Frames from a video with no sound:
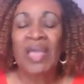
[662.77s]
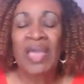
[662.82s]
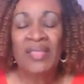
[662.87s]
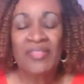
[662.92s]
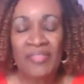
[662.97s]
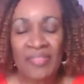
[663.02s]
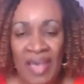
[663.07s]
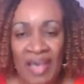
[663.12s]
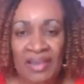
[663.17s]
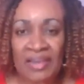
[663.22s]

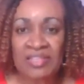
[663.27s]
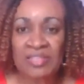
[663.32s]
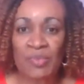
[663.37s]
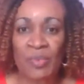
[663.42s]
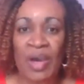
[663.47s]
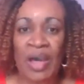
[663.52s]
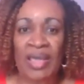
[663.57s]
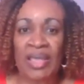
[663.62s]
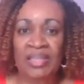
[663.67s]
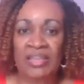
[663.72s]
And that is
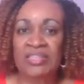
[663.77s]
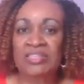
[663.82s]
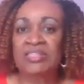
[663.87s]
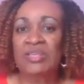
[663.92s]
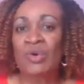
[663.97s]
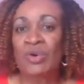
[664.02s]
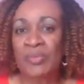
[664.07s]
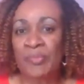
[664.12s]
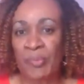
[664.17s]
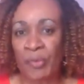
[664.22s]
why it is
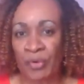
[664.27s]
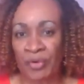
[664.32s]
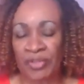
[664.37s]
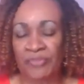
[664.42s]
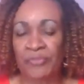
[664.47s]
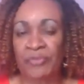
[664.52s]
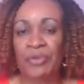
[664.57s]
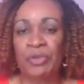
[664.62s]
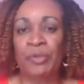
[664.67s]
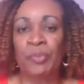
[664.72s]
so
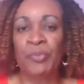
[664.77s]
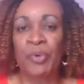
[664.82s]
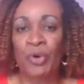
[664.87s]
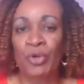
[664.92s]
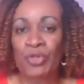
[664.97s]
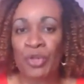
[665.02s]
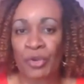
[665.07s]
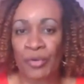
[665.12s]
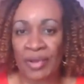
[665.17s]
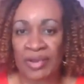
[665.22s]
important for you to
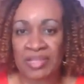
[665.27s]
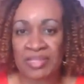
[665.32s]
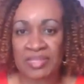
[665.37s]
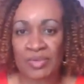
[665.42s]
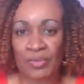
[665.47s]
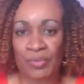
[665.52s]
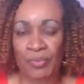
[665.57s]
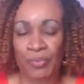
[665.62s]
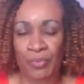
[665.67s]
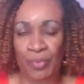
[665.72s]
pull your credit
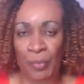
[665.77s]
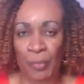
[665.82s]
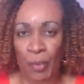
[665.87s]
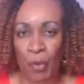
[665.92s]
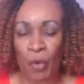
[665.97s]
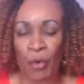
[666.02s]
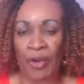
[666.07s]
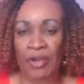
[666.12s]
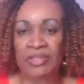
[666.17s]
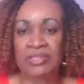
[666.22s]

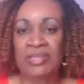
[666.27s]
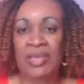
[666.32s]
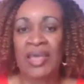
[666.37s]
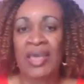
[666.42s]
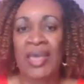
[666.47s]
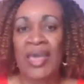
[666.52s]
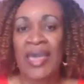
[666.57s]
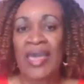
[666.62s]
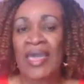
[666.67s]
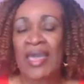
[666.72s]

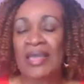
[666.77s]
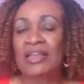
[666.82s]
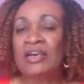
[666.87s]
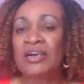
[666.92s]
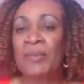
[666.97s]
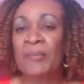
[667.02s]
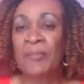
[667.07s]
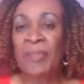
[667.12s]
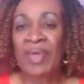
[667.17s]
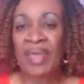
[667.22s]
reports
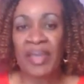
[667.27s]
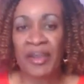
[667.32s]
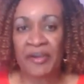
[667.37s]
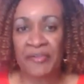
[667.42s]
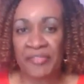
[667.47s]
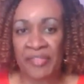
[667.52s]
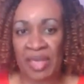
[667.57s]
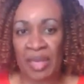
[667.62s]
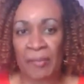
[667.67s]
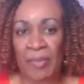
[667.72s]
and
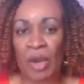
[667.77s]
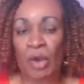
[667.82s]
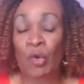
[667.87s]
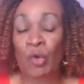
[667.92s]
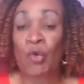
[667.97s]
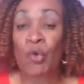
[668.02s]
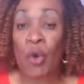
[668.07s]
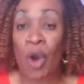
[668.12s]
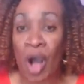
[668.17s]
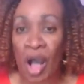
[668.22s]
compare them
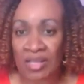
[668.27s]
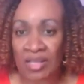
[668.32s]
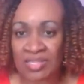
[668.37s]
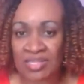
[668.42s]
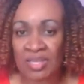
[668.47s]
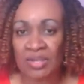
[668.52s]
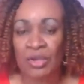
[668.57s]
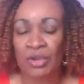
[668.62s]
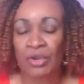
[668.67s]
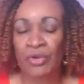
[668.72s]

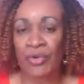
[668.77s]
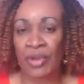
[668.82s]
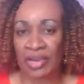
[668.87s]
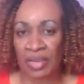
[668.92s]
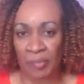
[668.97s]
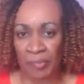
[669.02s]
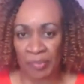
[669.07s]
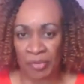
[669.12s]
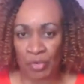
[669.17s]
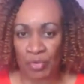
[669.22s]
across
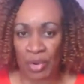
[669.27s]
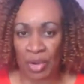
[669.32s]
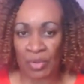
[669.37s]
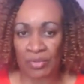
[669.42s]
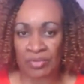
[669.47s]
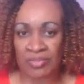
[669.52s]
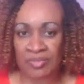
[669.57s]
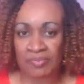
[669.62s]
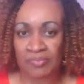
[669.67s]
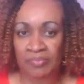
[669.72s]
credit
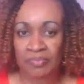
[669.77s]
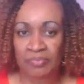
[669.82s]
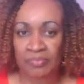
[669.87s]
bureaus.